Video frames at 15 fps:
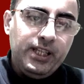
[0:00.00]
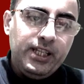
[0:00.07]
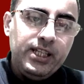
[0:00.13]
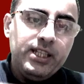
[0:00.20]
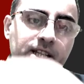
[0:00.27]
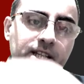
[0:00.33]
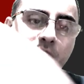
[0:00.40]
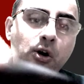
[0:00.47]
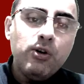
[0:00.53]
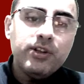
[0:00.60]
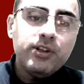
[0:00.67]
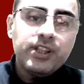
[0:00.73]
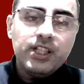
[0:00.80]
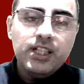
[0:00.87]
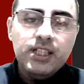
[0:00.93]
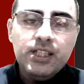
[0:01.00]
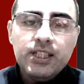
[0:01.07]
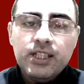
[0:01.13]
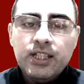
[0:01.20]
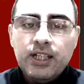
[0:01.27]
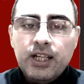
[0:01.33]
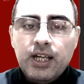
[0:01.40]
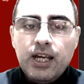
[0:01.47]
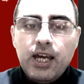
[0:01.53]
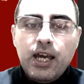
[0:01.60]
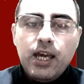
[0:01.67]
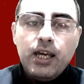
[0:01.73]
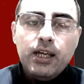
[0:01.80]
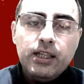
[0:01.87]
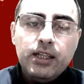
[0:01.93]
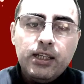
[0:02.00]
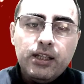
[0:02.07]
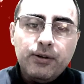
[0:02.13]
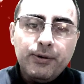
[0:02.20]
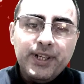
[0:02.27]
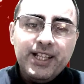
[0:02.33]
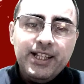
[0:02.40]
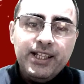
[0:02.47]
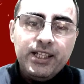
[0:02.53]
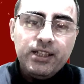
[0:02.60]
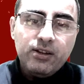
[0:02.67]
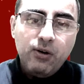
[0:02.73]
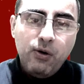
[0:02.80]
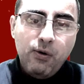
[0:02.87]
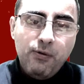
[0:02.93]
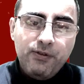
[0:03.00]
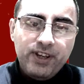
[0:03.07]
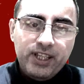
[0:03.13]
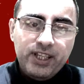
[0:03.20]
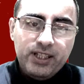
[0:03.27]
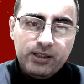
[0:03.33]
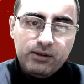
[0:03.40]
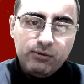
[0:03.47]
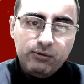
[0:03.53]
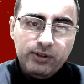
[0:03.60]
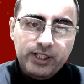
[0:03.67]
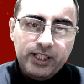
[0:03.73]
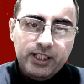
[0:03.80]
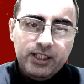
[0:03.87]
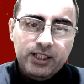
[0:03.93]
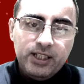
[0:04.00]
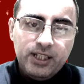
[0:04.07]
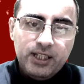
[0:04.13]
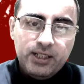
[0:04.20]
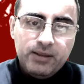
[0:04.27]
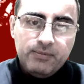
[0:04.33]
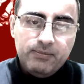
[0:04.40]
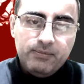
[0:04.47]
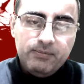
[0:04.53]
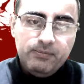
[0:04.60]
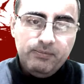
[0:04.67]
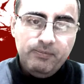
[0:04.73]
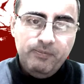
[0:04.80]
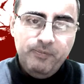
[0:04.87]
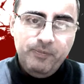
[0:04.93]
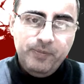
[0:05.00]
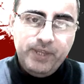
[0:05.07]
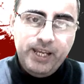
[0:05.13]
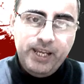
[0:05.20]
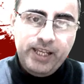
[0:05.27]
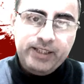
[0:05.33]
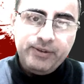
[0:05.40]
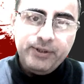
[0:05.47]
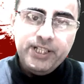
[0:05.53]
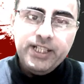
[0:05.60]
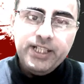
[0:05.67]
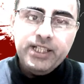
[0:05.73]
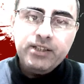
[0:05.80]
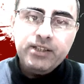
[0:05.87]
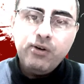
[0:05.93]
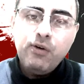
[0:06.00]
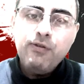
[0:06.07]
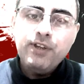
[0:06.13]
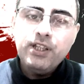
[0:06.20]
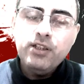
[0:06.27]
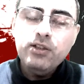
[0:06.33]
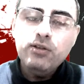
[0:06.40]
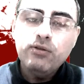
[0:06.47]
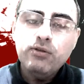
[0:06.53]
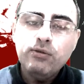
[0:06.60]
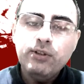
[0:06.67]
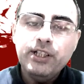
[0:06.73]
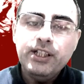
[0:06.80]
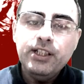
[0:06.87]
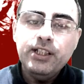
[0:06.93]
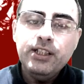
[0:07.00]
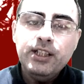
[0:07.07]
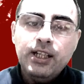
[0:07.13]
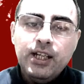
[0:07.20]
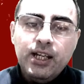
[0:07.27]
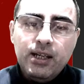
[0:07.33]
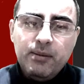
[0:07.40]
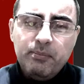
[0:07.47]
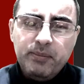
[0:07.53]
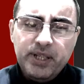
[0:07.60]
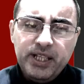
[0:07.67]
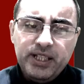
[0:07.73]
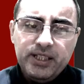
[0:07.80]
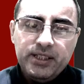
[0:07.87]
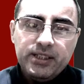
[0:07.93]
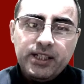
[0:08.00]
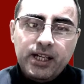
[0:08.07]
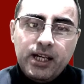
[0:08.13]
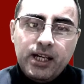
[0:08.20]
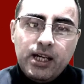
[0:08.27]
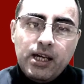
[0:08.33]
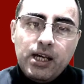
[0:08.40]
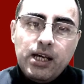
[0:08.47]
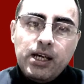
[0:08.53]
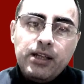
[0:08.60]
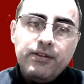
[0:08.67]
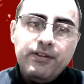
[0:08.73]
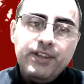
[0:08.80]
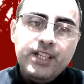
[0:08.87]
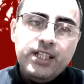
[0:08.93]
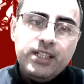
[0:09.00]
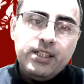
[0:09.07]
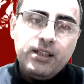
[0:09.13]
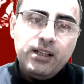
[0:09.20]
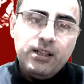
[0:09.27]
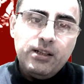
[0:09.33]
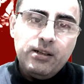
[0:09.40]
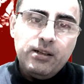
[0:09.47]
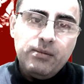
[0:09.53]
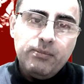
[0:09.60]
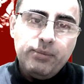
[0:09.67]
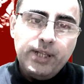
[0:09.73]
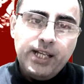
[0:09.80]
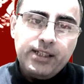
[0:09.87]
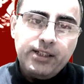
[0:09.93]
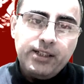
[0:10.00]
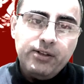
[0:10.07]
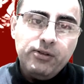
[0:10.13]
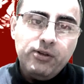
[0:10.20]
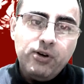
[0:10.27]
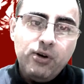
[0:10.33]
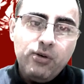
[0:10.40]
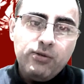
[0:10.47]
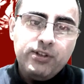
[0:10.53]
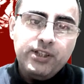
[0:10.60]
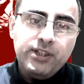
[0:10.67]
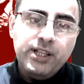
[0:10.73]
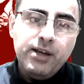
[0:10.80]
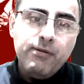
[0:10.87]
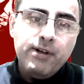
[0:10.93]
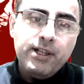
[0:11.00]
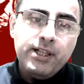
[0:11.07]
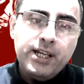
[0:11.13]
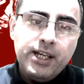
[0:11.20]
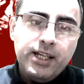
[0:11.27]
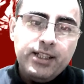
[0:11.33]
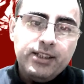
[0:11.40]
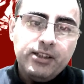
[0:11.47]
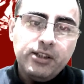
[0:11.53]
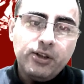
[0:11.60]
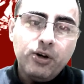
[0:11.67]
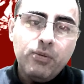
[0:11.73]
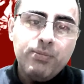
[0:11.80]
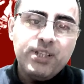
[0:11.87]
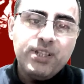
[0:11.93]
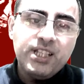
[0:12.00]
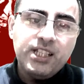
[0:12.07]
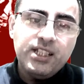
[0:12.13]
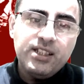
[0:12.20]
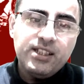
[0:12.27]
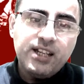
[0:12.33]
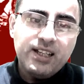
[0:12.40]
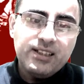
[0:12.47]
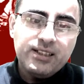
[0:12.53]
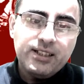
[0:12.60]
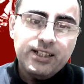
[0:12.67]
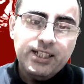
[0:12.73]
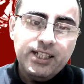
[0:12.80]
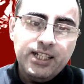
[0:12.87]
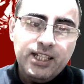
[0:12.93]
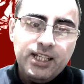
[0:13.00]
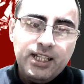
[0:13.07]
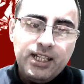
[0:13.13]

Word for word: It causes release of insulin, and release of insulin means this blood glucose level drops instantly